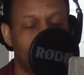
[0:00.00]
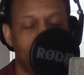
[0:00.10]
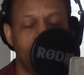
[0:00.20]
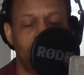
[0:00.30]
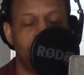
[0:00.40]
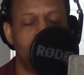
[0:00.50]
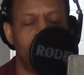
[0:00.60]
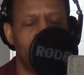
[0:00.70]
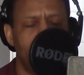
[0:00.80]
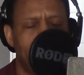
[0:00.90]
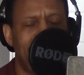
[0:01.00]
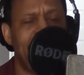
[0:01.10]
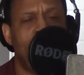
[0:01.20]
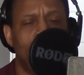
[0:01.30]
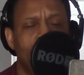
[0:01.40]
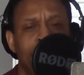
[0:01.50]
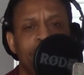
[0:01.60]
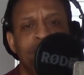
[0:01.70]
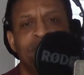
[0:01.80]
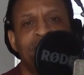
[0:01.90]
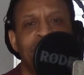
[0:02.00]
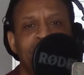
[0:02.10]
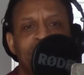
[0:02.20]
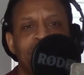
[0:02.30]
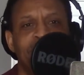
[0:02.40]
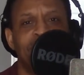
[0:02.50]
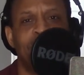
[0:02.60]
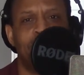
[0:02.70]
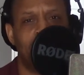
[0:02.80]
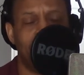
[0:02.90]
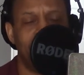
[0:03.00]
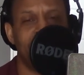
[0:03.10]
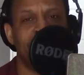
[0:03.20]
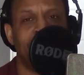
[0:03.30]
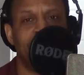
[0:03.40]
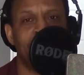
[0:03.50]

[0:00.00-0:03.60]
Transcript: the power of a mother's love.